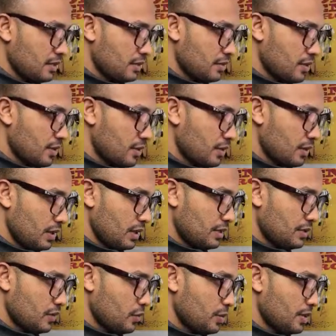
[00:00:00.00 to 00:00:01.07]
So let's
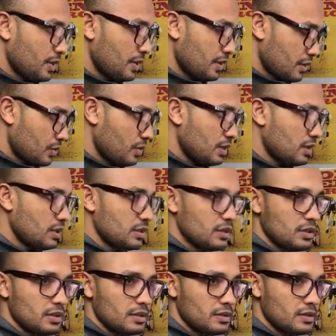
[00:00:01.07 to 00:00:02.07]
open this one.